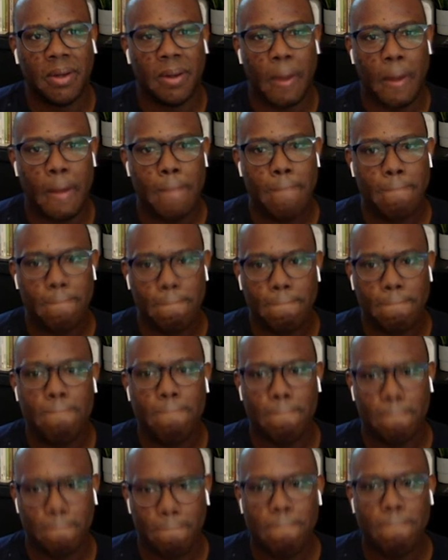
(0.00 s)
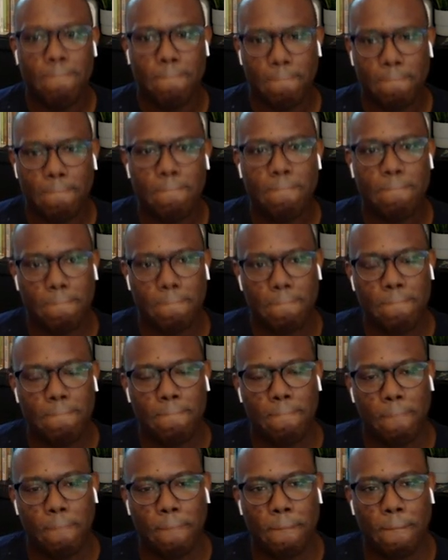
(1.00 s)

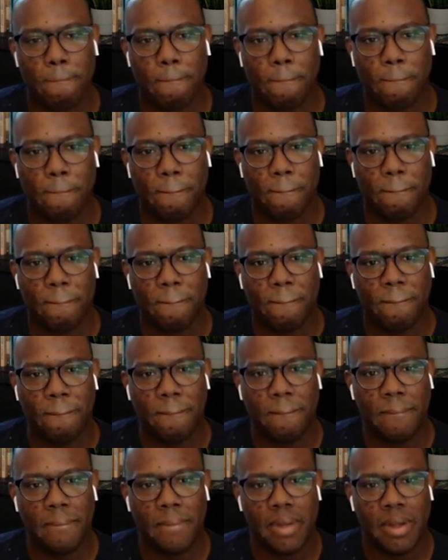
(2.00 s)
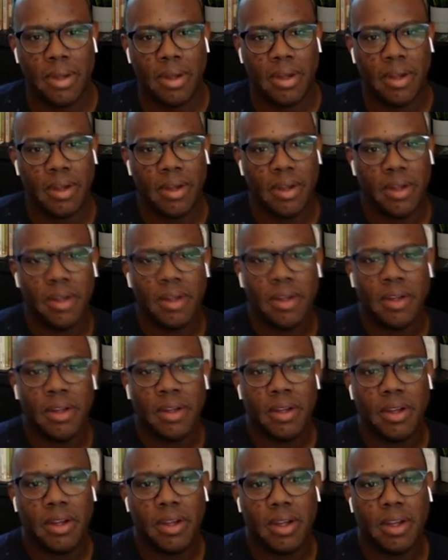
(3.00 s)

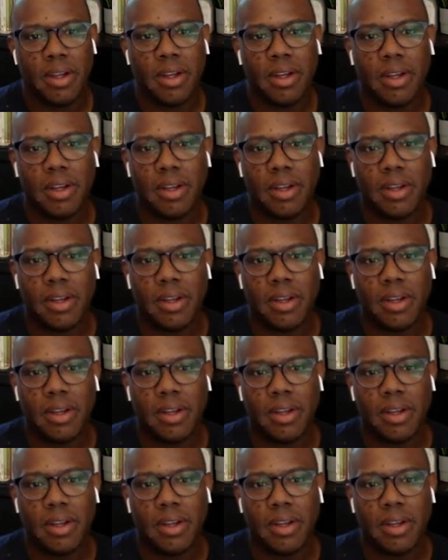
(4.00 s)
[no speech]